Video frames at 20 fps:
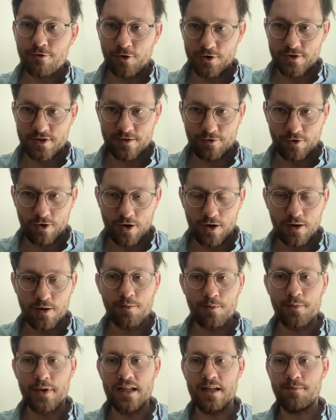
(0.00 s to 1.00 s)
First of
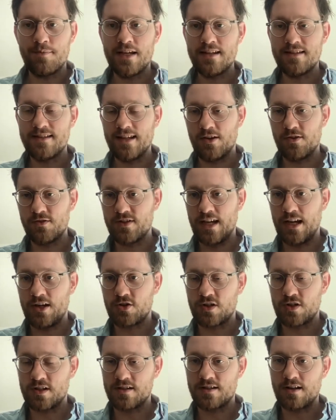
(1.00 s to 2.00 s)
all, many peace
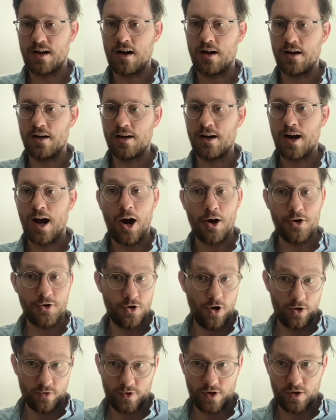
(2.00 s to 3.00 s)
negotiations are
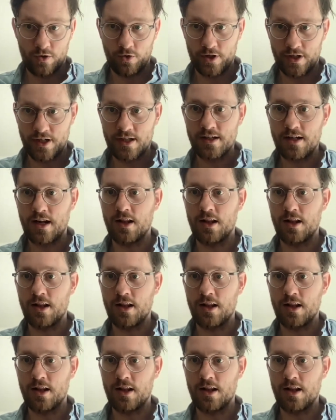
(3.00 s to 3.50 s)
not recorded.